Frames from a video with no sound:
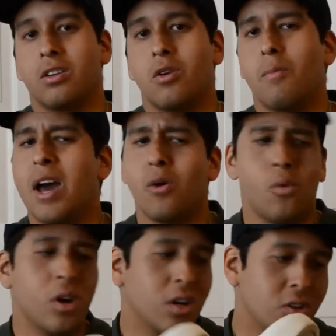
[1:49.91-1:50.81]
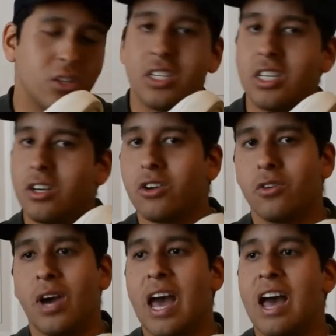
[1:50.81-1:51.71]
No matter what other sneaker
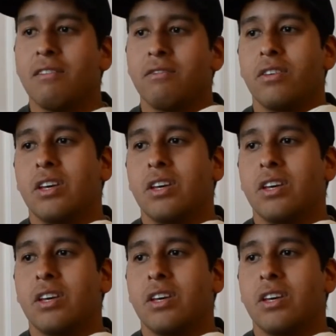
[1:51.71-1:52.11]
you have,